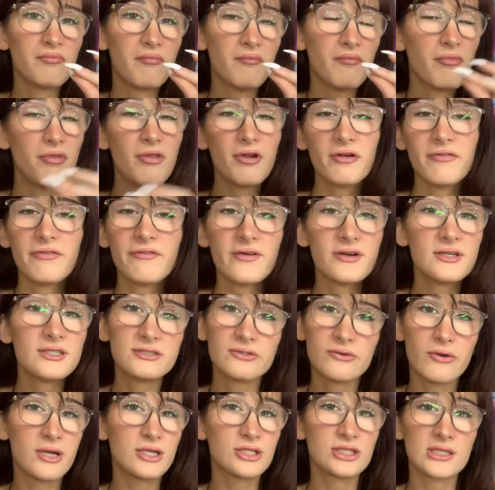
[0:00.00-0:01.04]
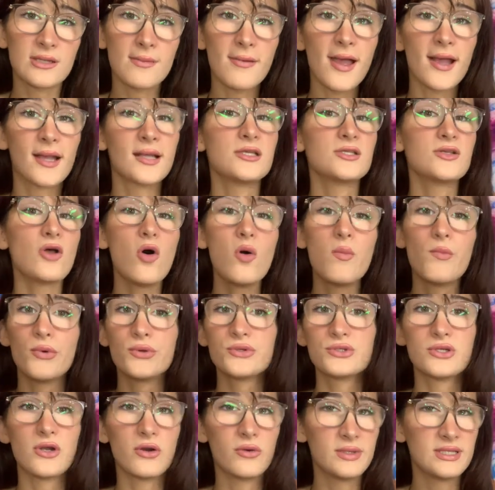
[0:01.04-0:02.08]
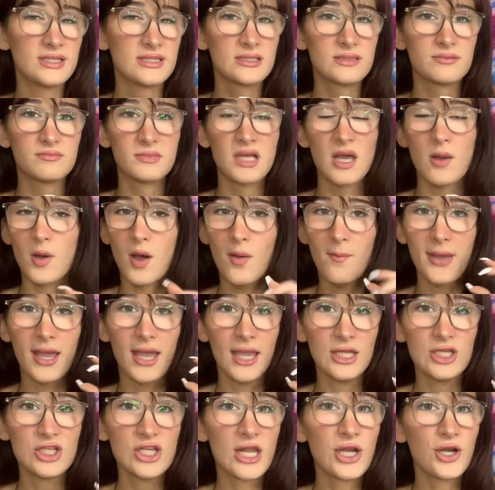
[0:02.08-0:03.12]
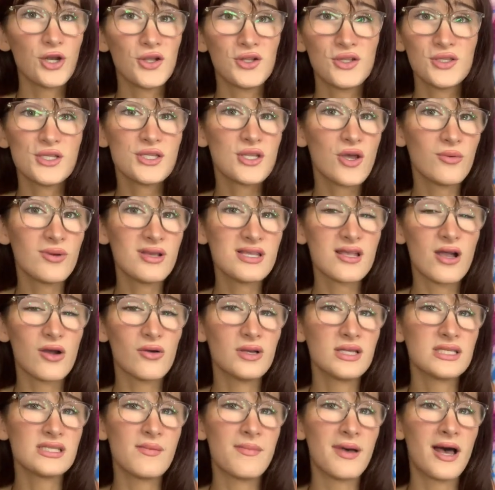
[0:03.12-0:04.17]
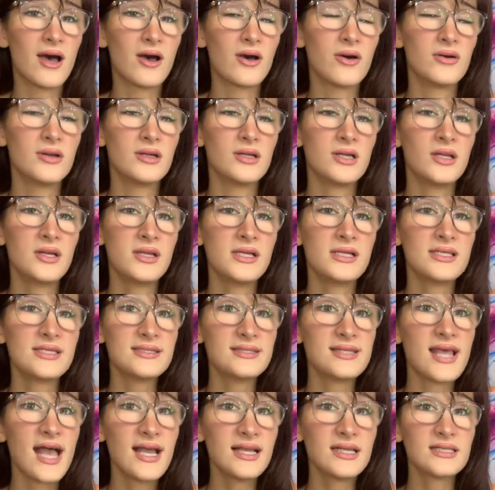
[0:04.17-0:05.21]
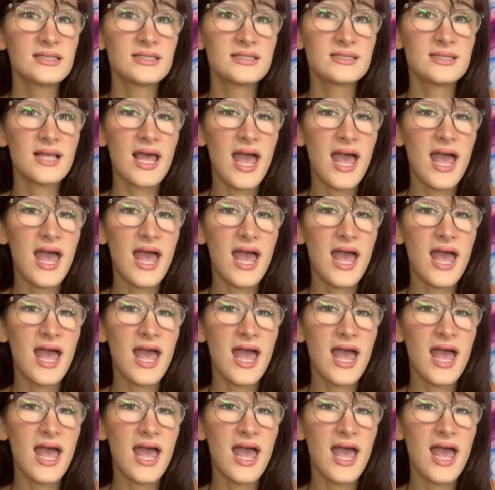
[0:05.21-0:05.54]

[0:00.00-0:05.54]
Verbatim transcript: Their first question back is almost always about my genitals, always, always about sex.